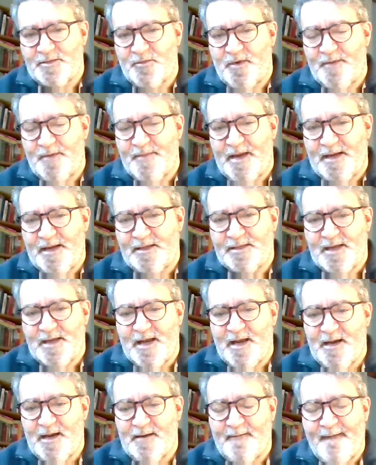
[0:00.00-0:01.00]
We
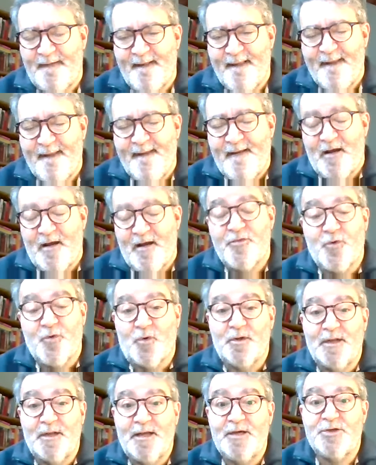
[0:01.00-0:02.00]
maintain a
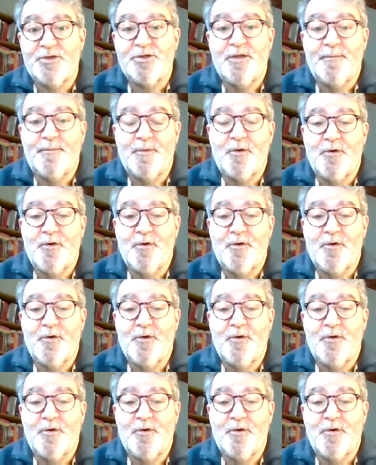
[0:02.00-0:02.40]
thought leadership